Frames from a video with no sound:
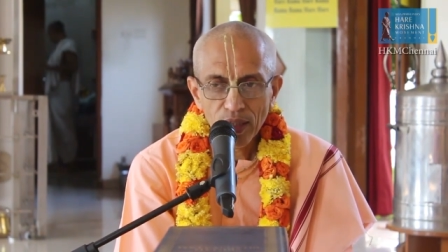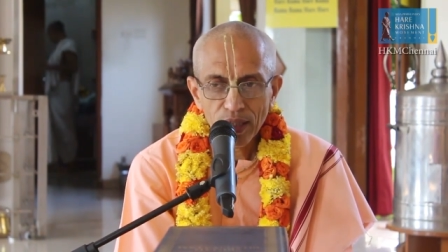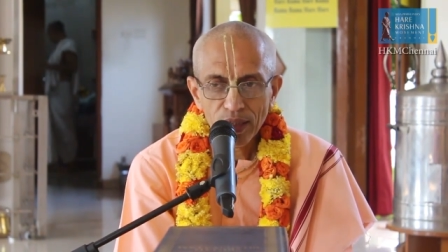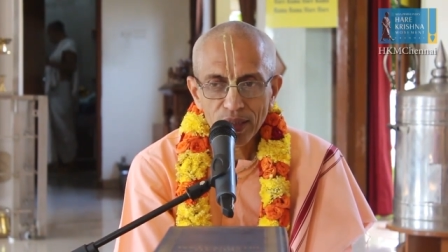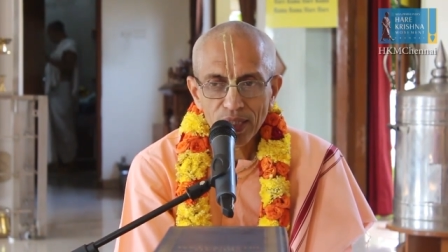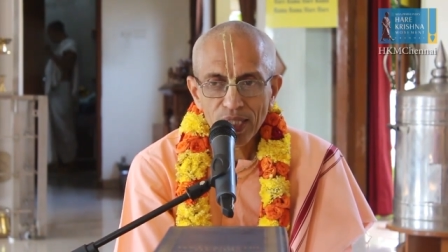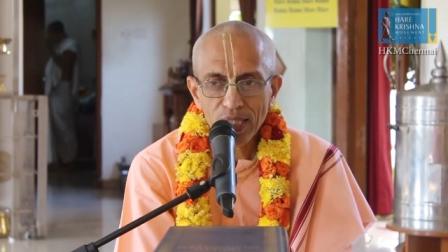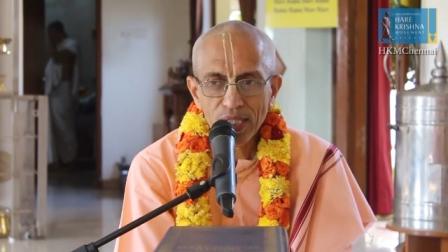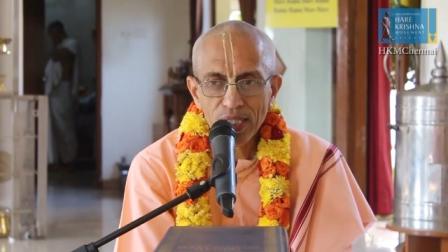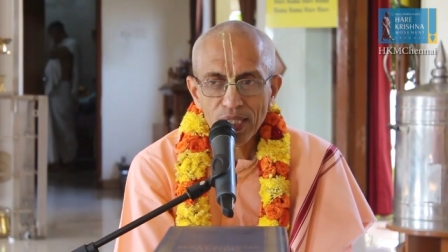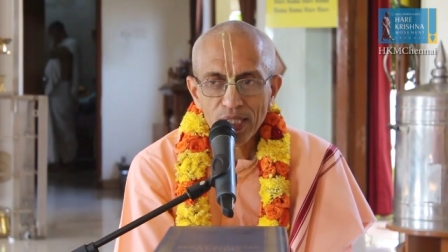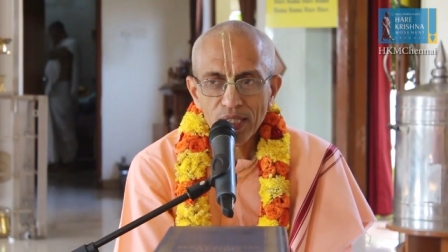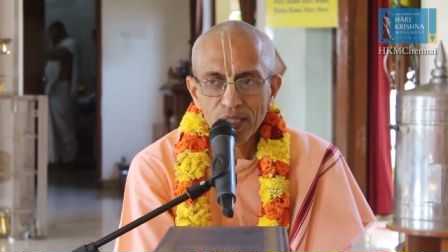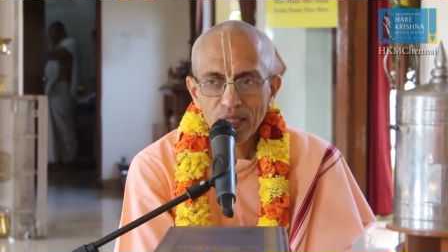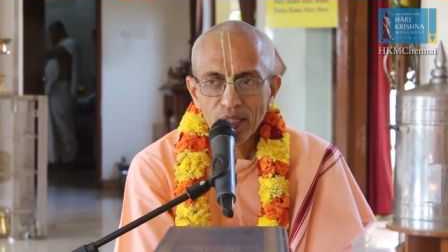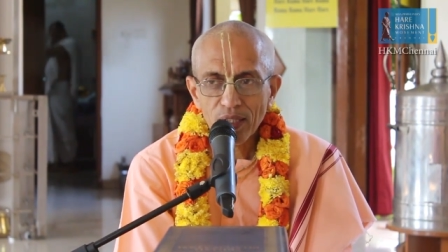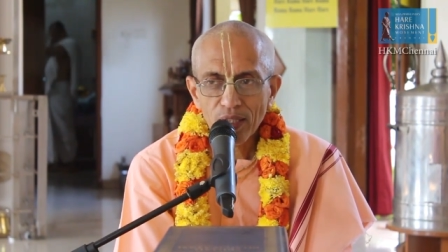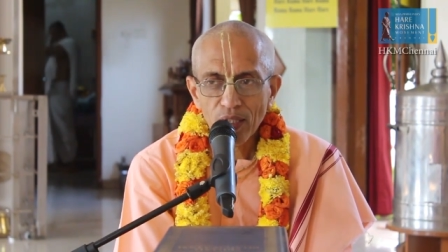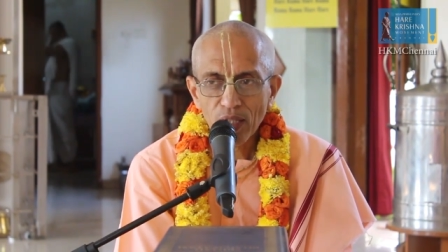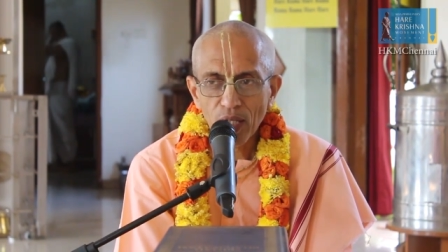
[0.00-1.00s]

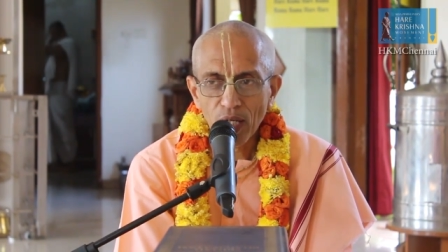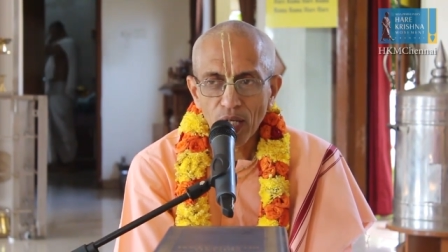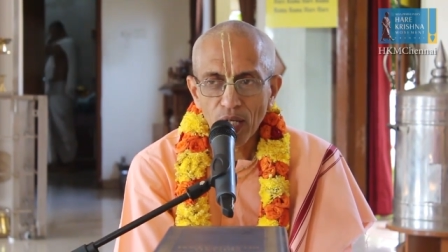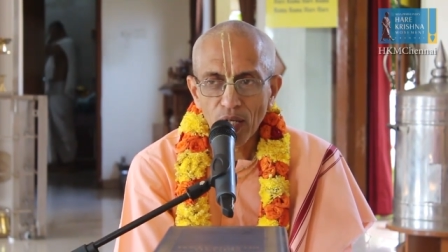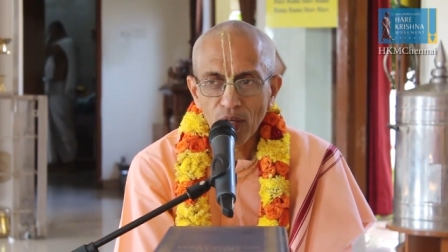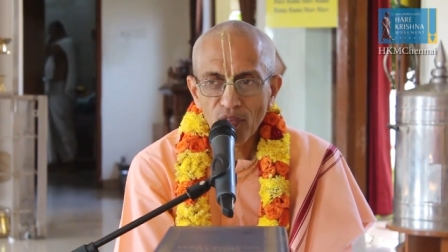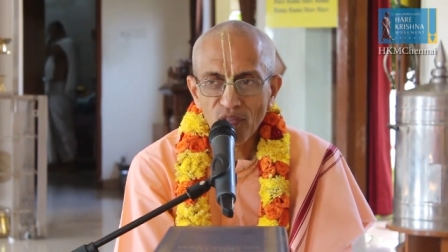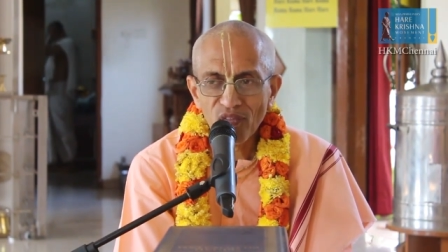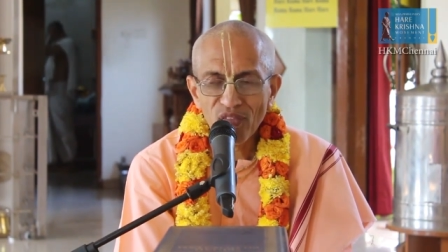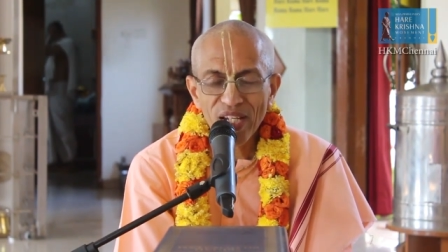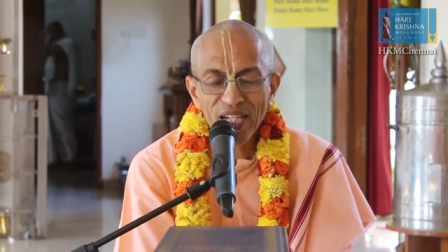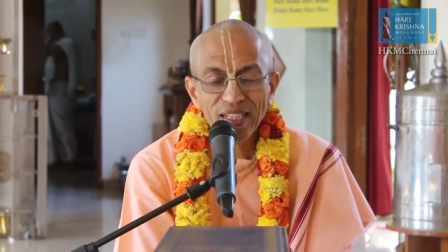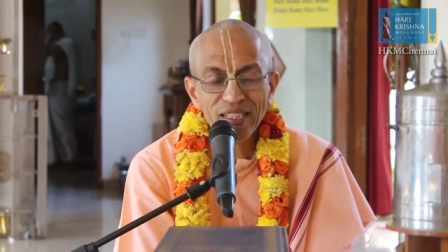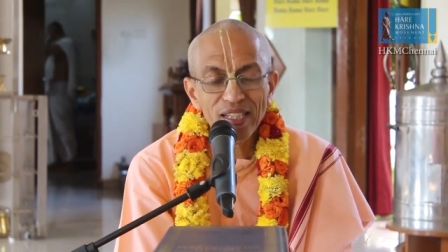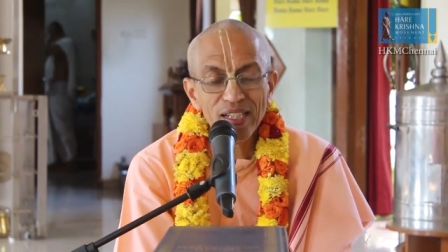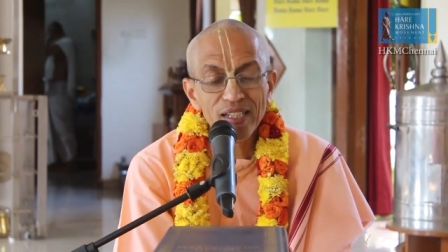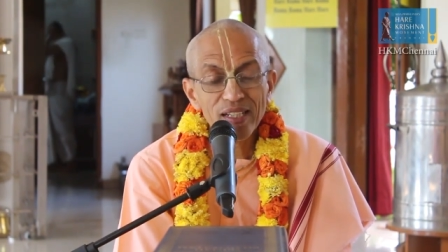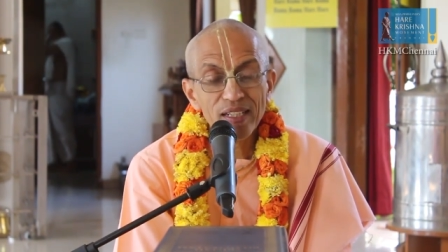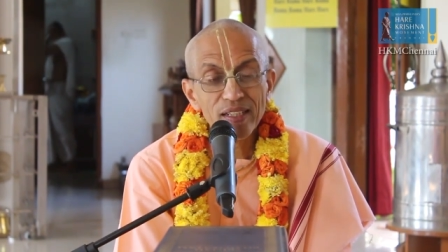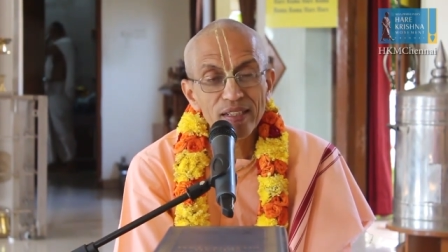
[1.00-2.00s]
the
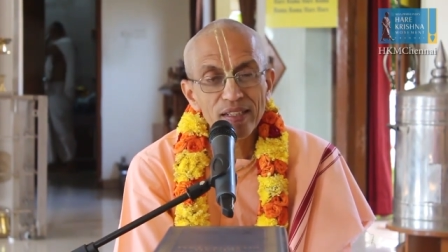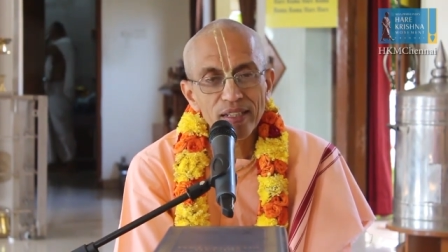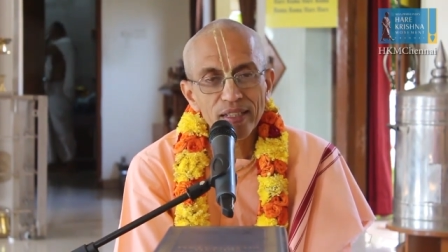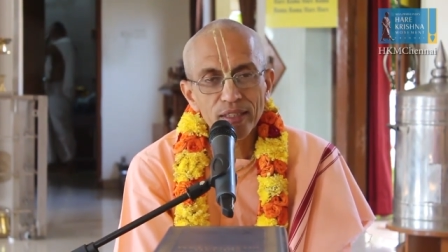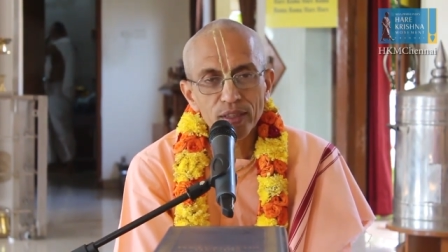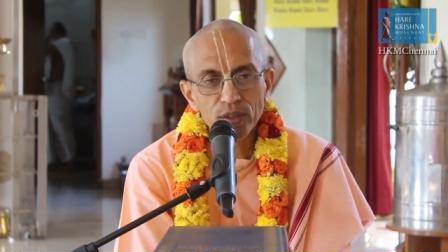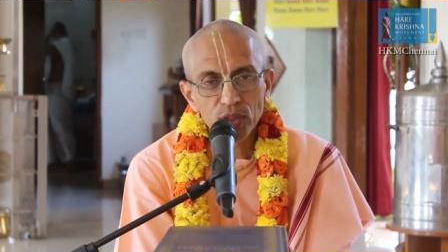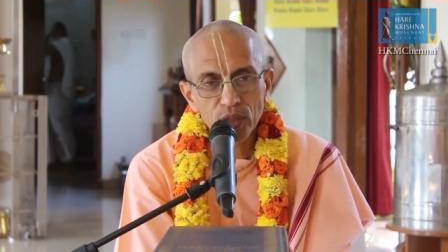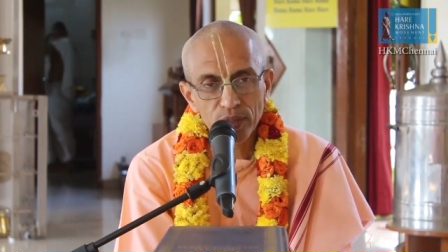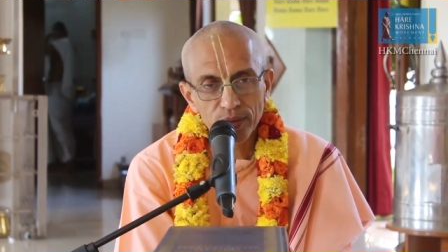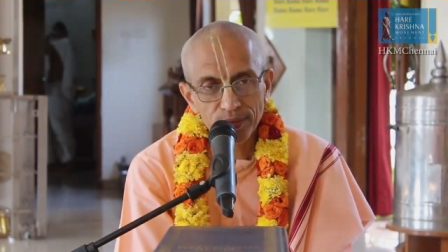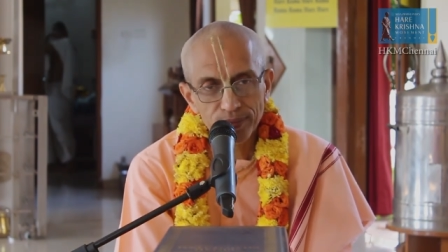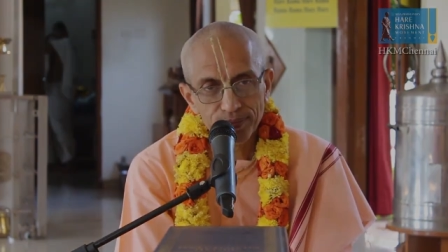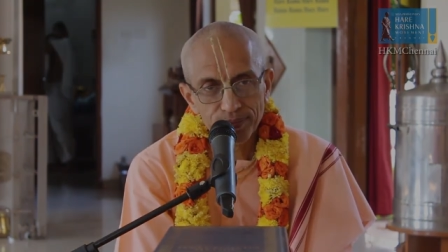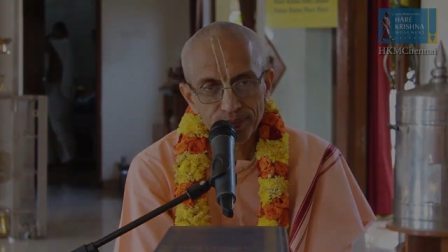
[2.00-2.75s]
Vedic literature.